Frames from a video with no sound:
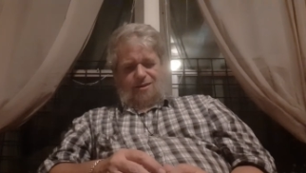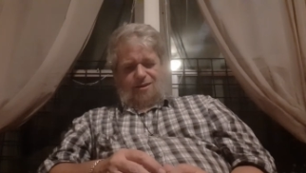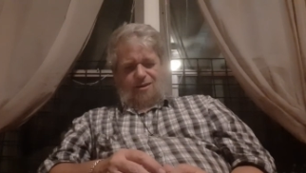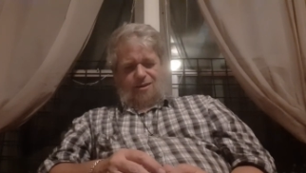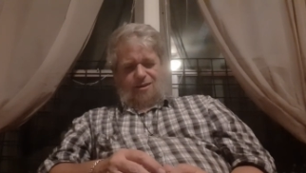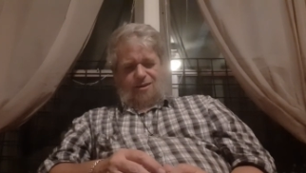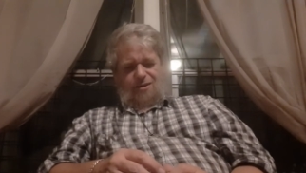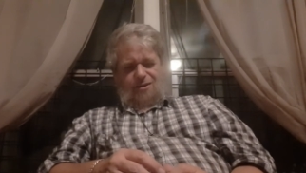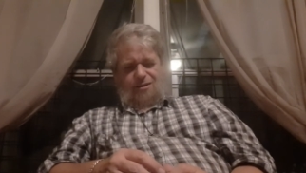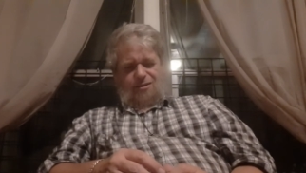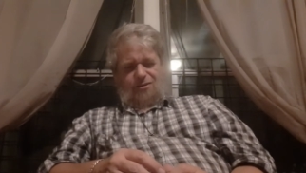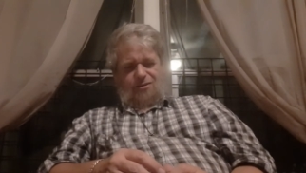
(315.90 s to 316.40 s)

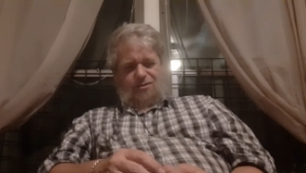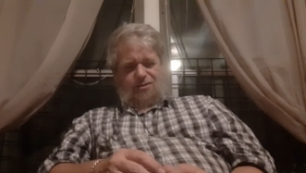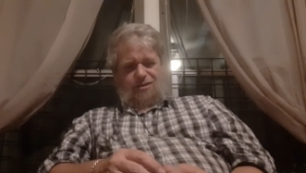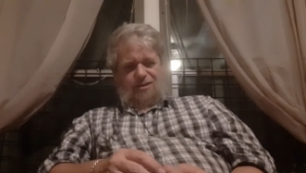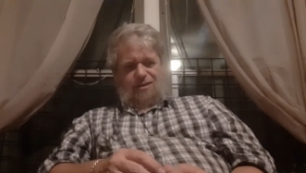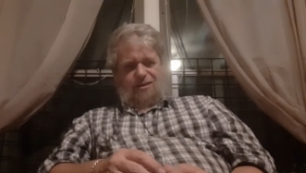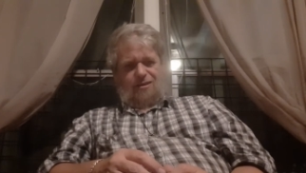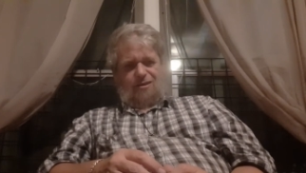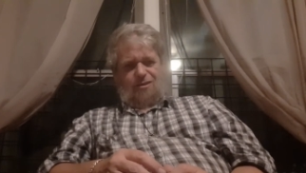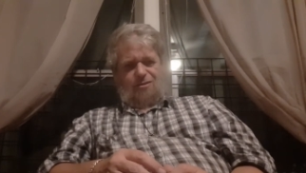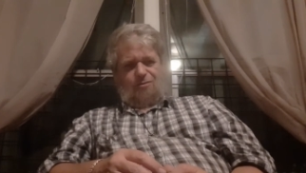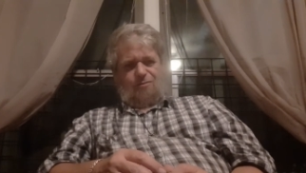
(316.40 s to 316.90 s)
are
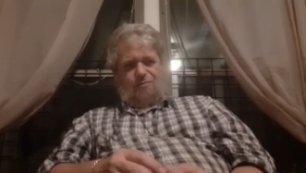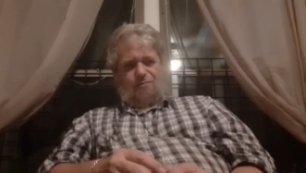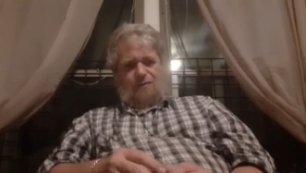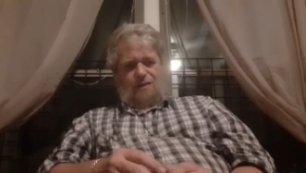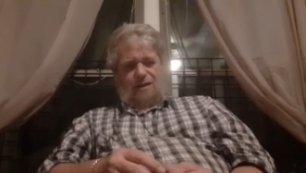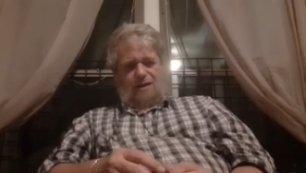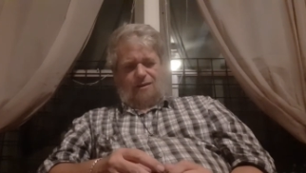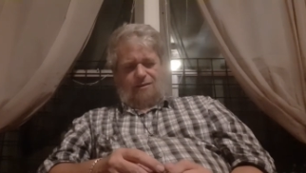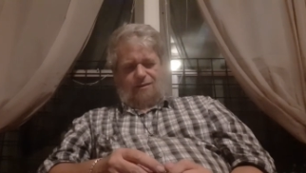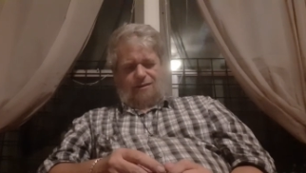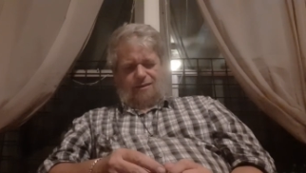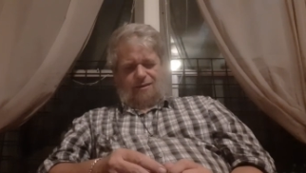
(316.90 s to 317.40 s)
still
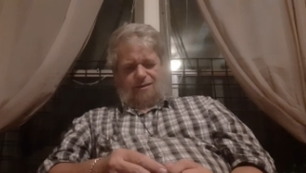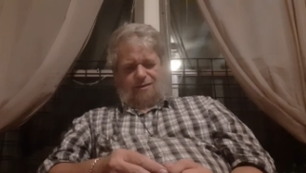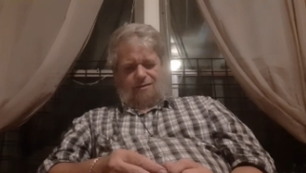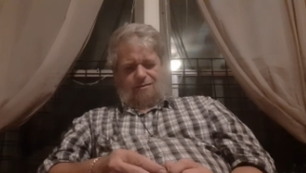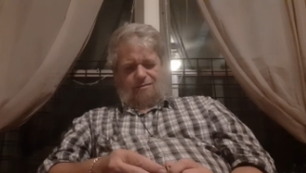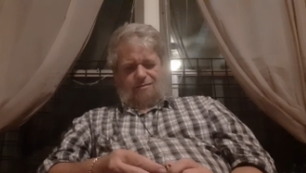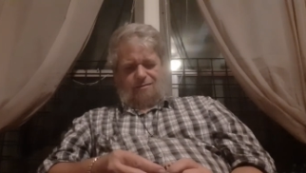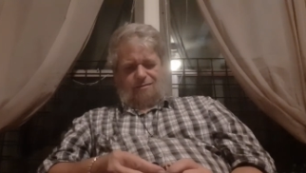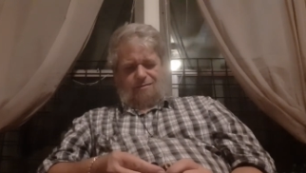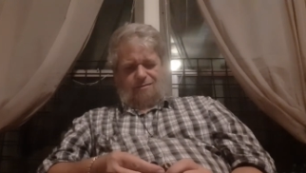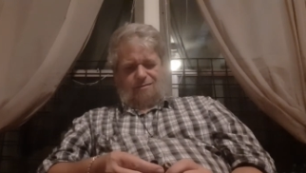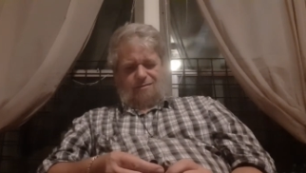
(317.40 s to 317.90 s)
finding
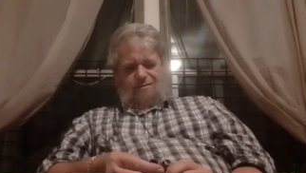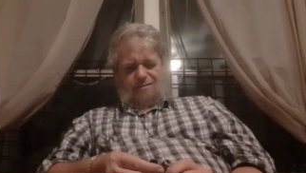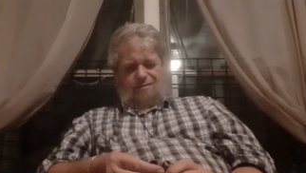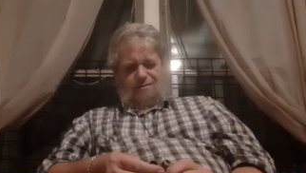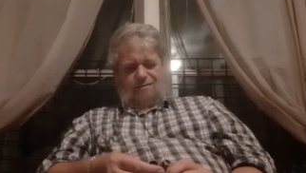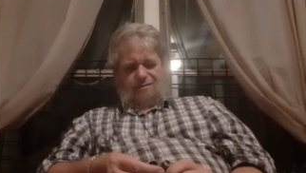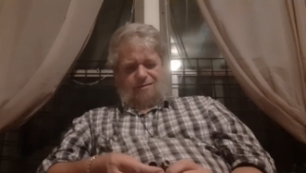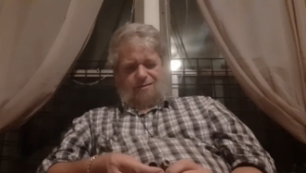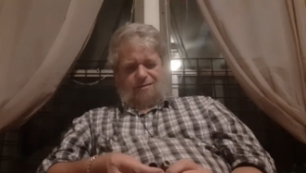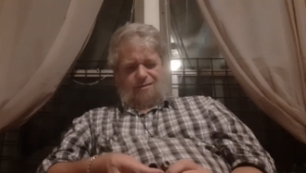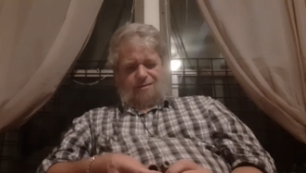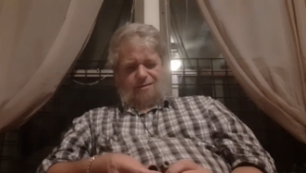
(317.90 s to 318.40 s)

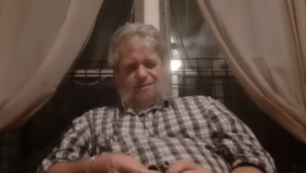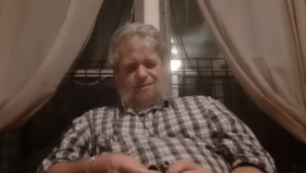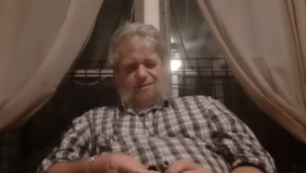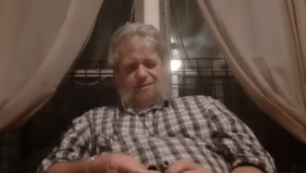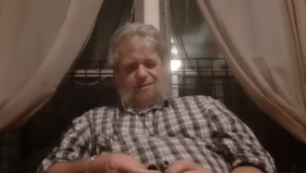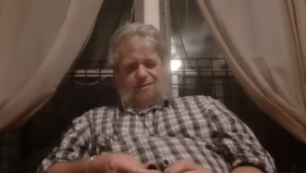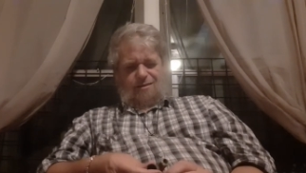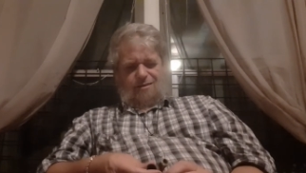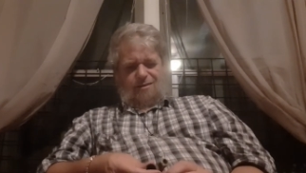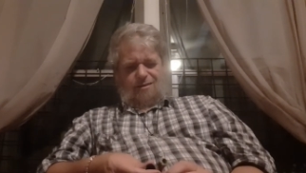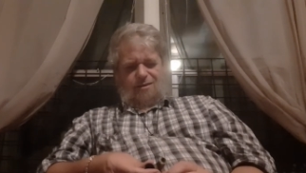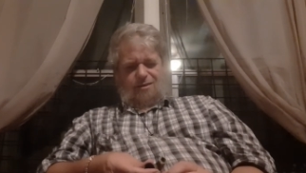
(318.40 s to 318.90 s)

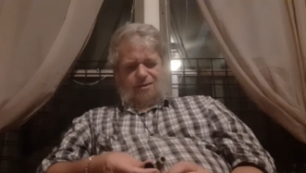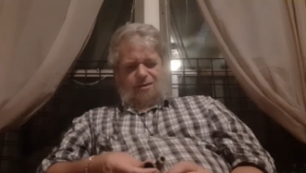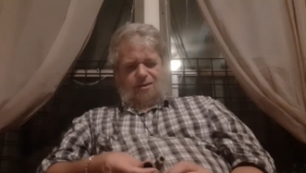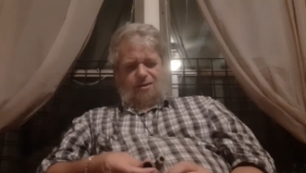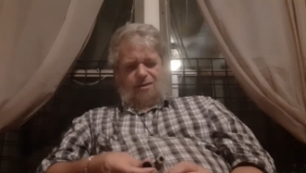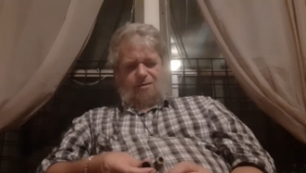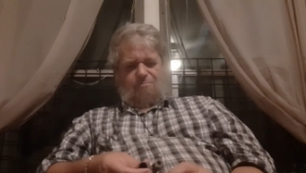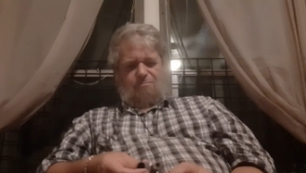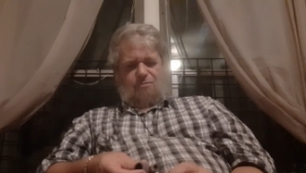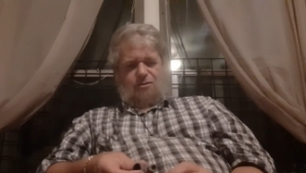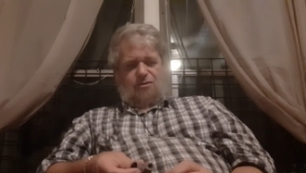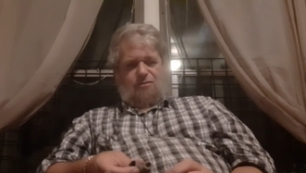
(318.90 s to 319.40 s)

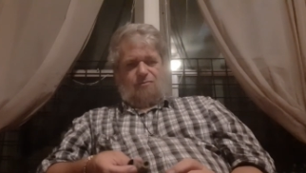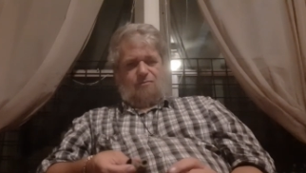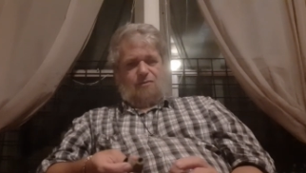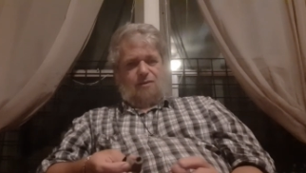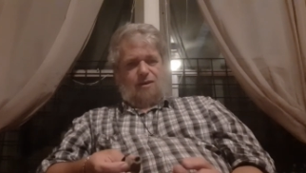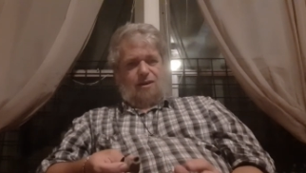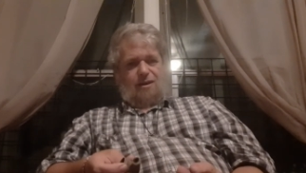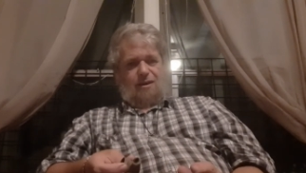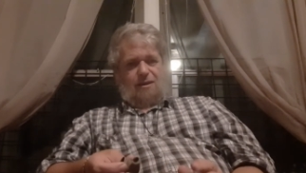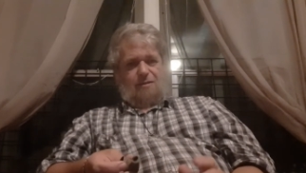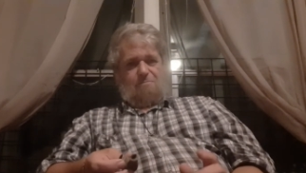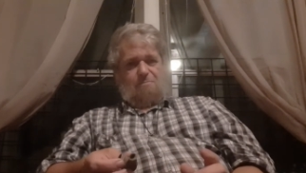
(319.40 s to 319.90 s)
clumps of
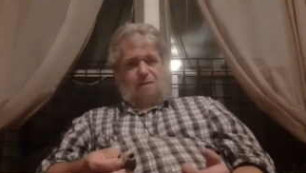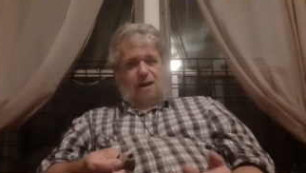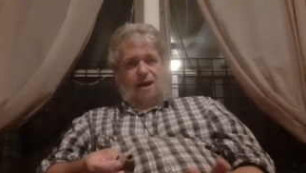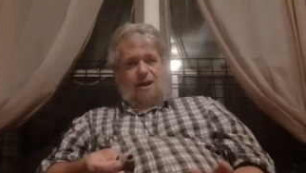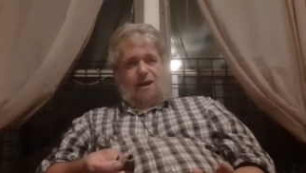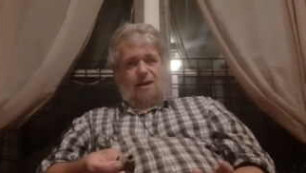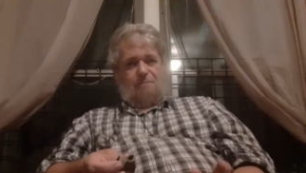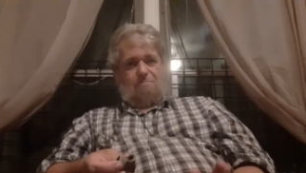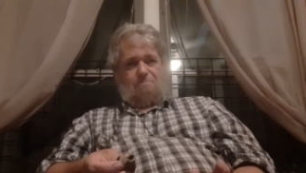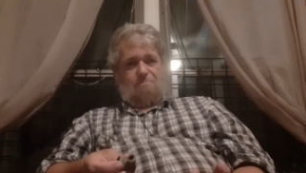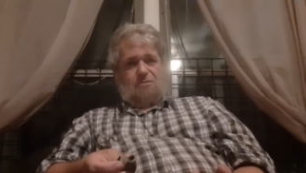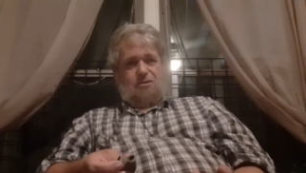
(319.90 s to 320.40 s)
clay
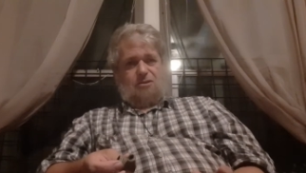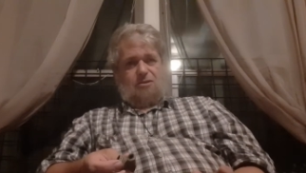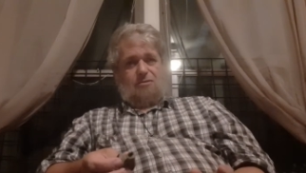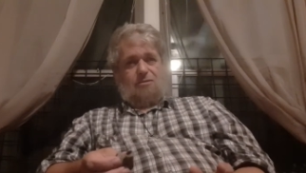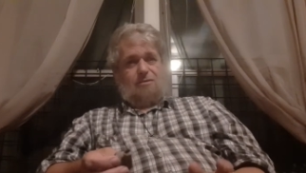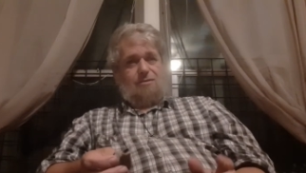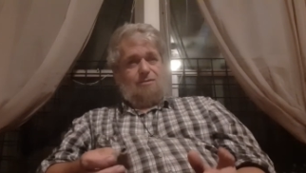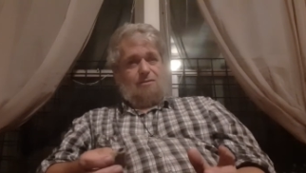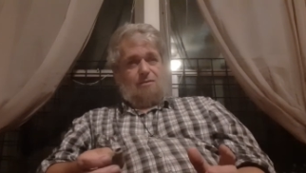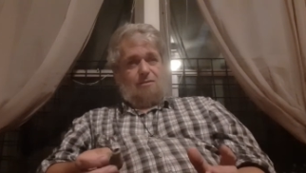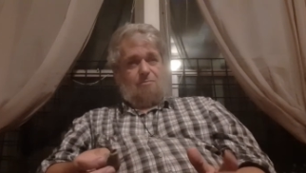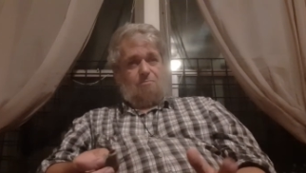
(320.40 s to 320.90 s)
pipes
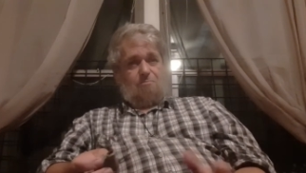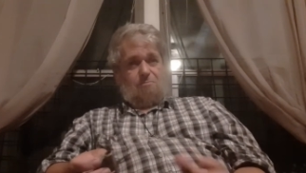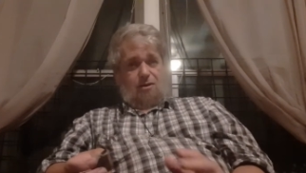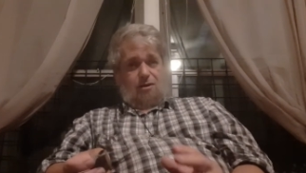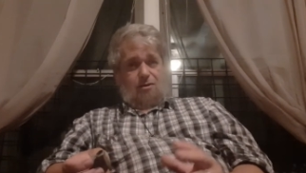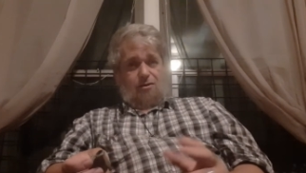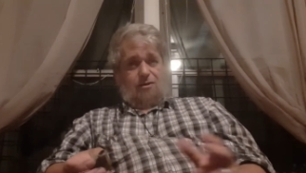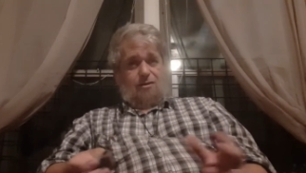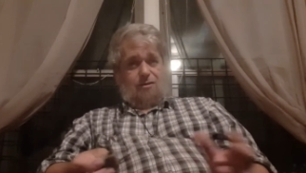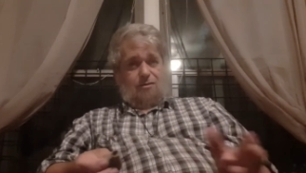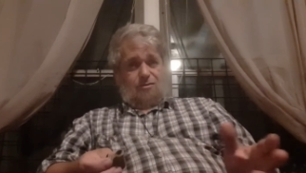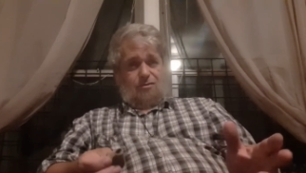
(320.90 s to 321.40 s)

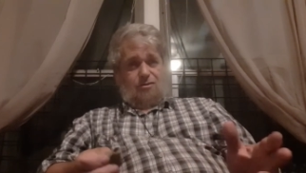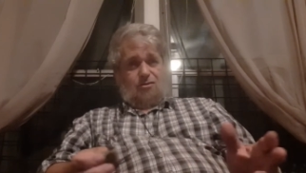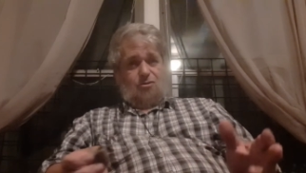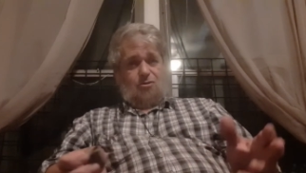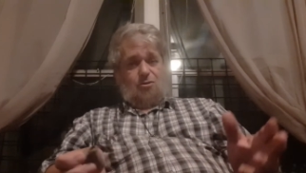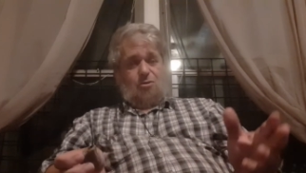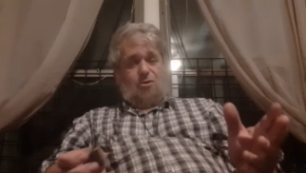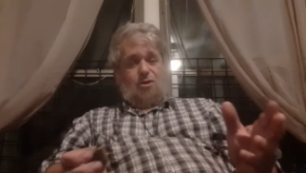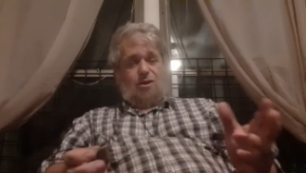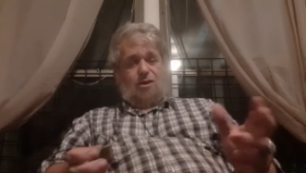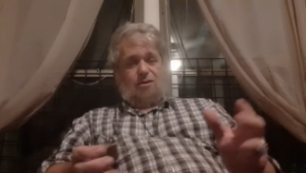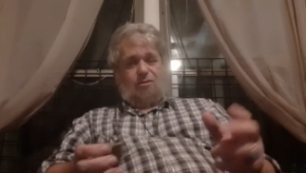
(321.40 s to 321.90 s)
buried in the
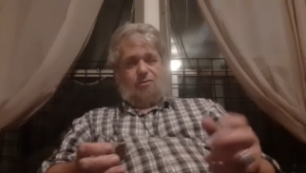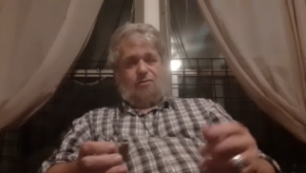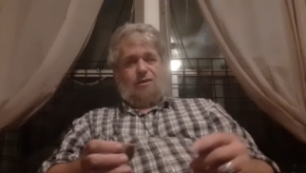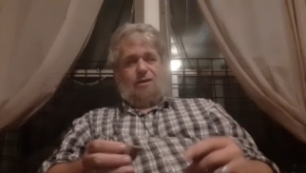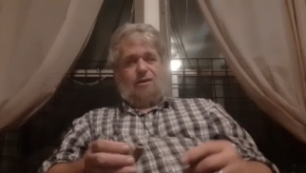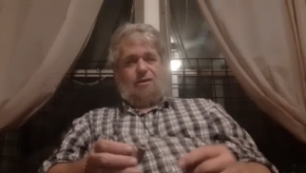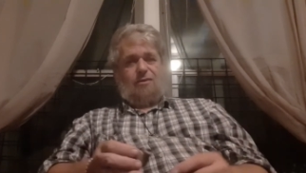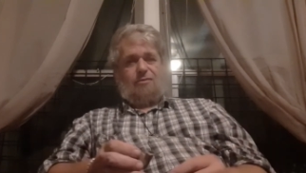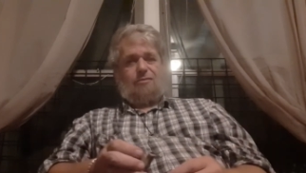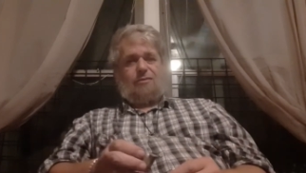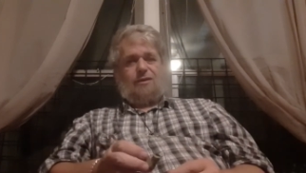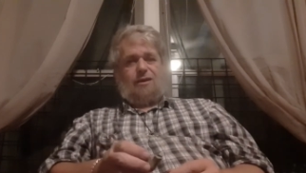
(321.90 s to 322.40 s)
soil
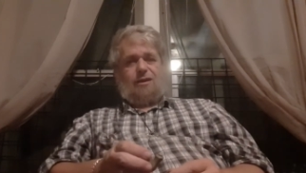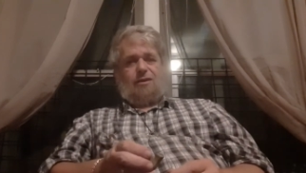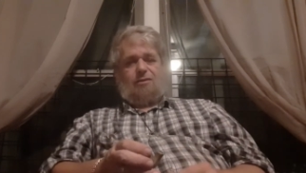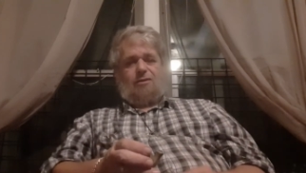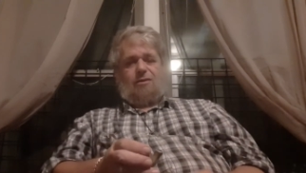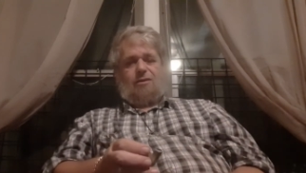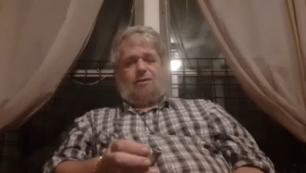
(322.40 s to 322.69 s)
around there.